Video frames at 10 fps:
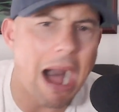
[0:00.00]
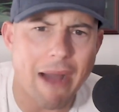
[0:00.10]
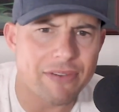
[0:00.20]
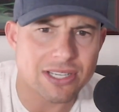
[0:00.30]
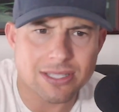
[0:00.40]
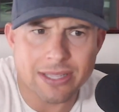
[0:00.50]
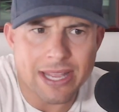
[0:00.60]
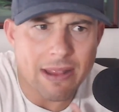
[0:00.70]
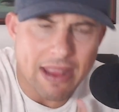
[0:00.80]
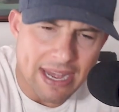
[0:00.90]

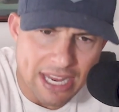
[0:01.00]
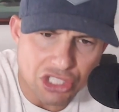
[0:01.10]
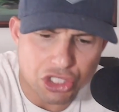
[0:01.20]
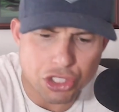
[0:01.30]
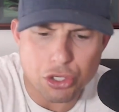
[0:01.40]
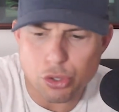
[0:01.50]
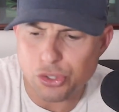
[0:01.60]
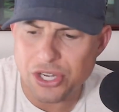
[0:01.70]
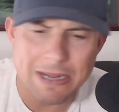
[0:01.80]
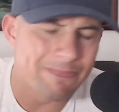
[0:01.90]
Obviously, in his
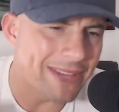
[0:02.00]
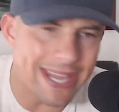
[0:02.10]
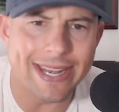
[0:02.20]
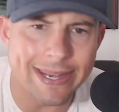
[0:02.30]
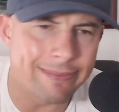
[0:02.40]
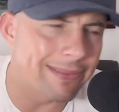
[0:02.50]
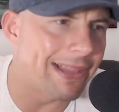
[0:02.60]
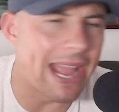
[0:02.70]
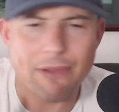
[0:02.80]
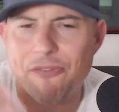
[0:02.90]
shoes, he didn't
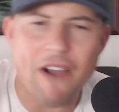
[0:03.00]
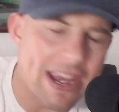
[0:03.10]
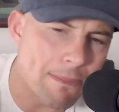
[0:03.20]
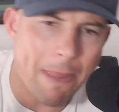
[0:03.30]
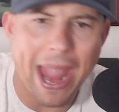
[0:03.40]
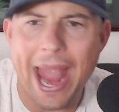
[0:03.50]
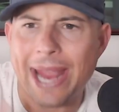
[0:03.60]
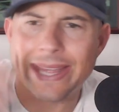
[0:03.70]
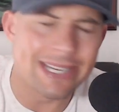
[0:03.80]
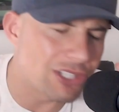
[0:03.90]
like fighting
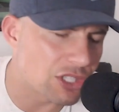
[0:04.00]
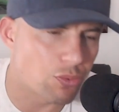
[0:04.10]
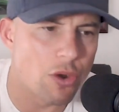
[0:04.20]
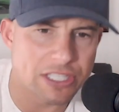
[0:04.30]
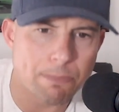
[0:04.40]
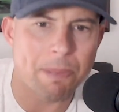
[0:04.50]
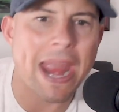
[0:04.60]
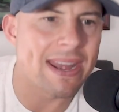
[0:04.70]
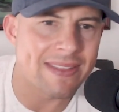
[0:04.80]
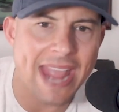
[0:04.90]
back, and it just was a
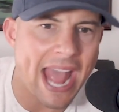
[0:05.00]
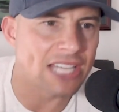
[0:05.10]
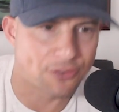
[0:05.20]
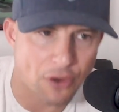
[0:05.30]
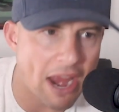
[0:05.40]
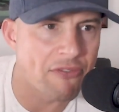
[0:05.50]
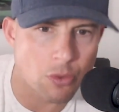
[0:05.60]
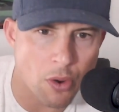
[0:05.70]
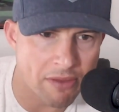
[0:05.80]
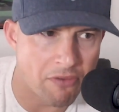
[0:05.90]
pain in the ass for
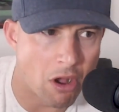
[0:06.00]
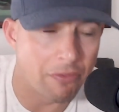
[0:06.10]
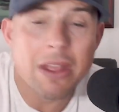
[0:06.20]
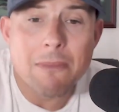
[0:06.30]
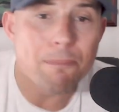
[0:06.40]
everyone involved.